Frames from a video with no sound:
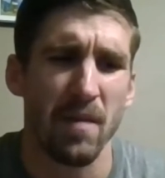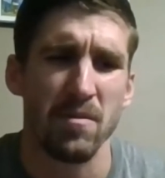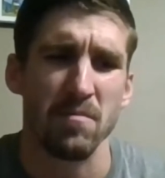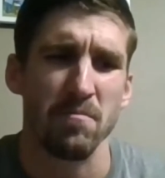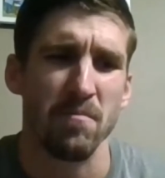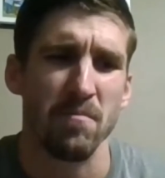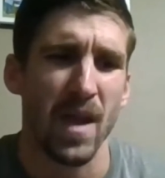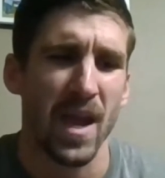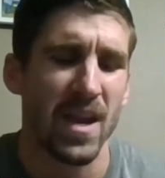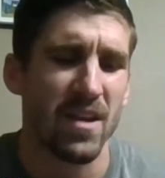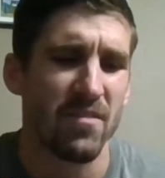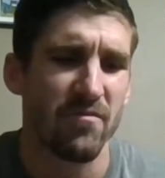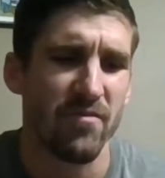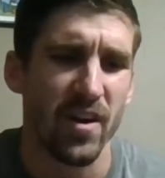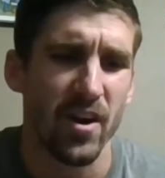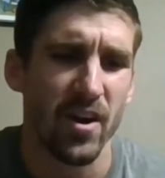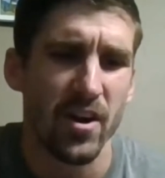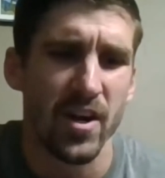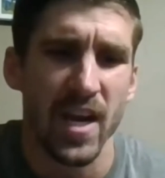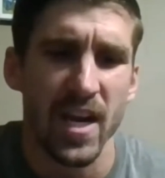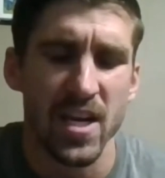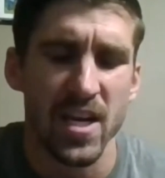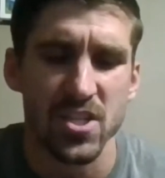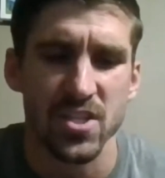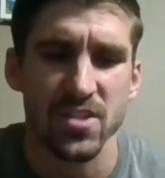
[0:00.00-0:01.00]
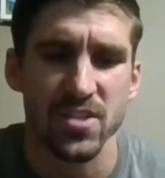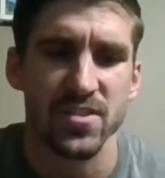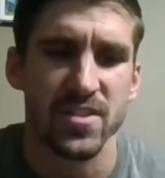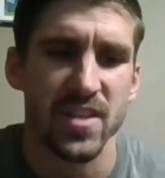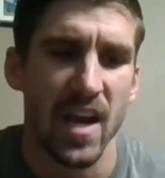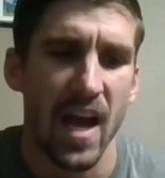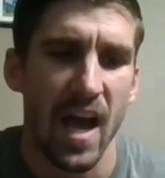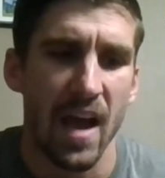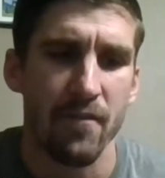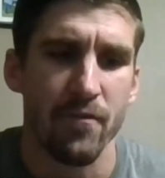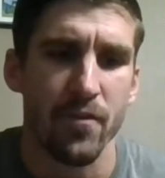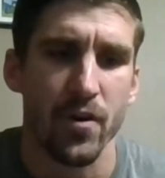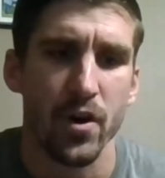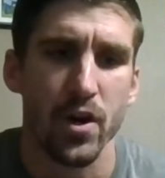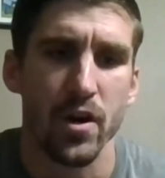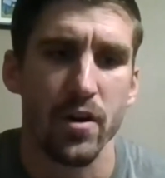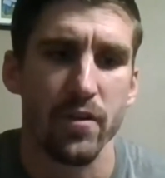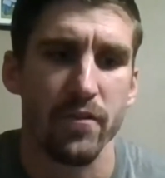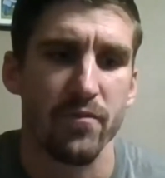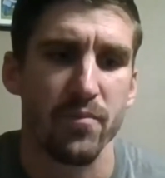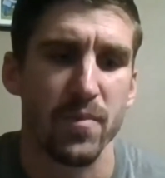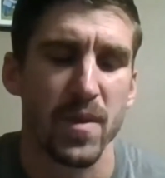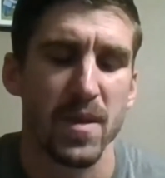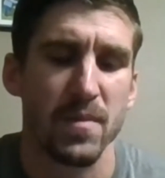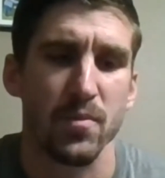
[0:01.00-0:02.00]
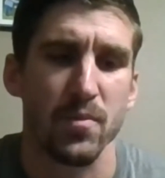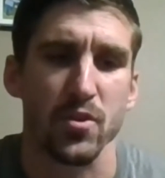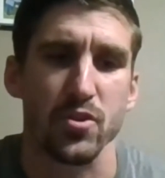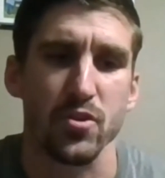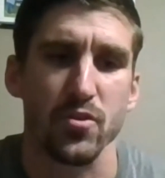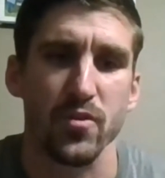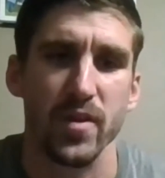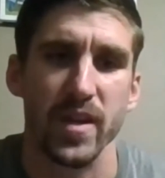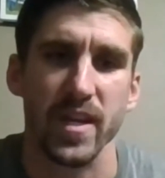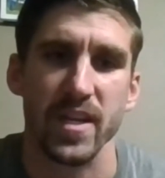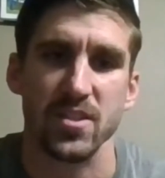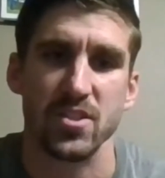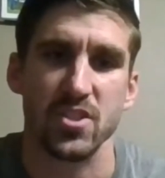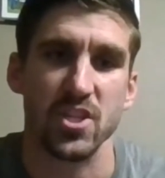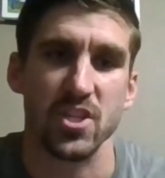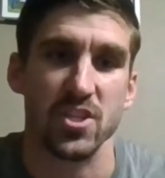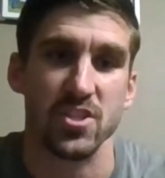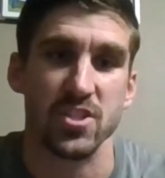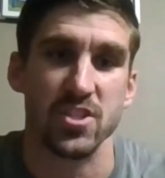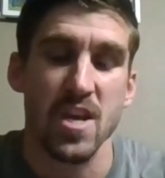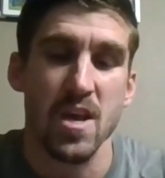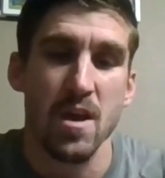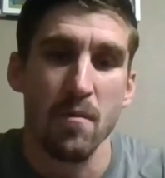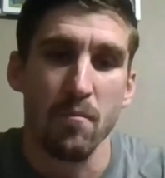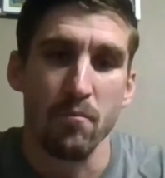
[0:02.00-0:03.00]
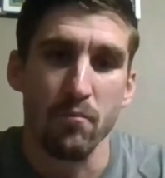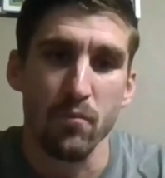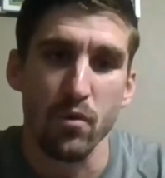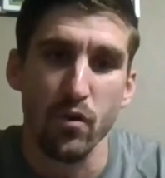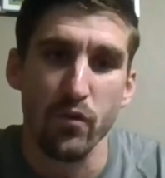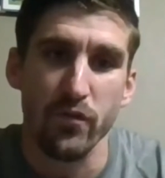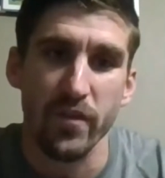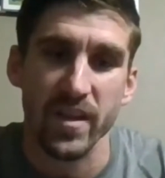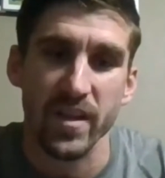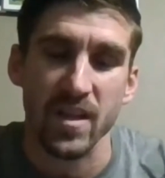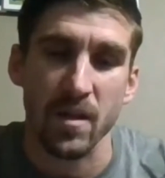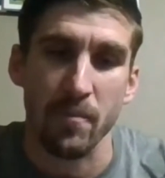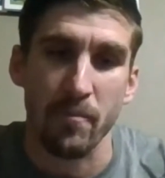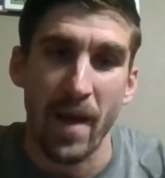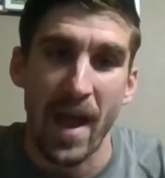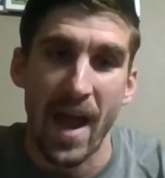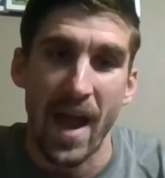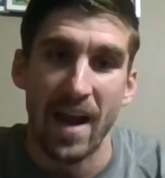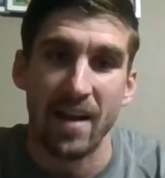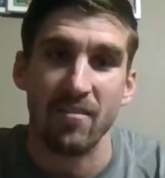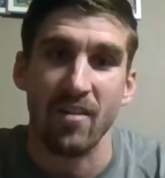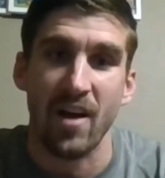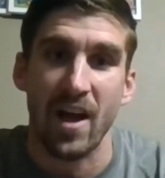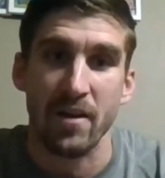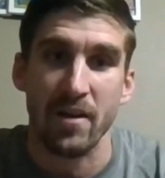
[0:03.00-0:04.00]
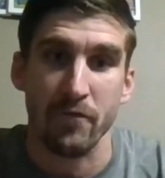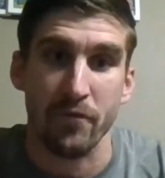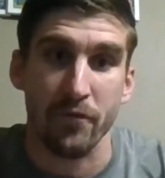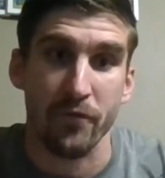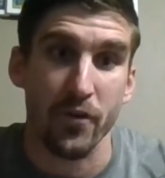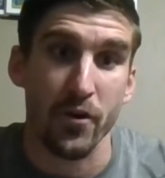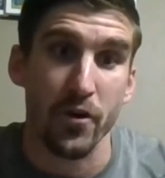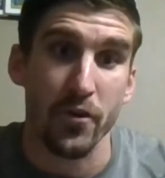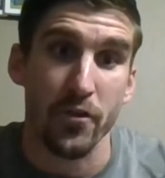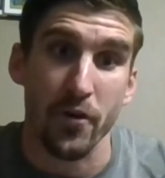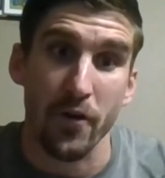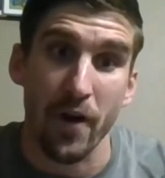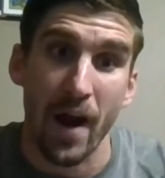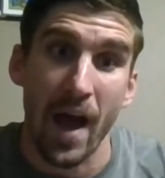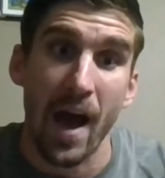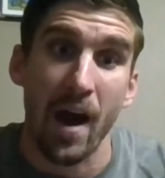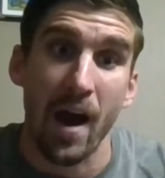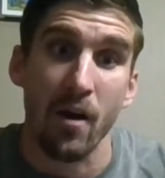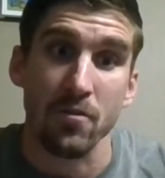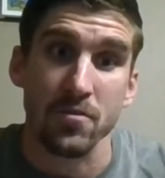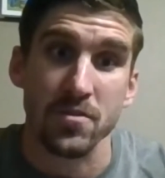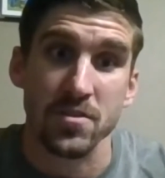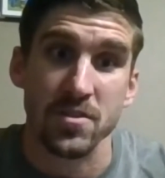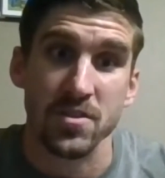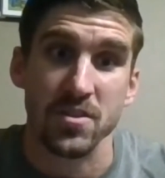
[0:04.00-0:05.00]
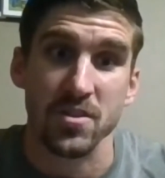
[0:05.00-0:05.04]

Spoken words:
main variations that I've heard of people doing is just moving the pack line further out.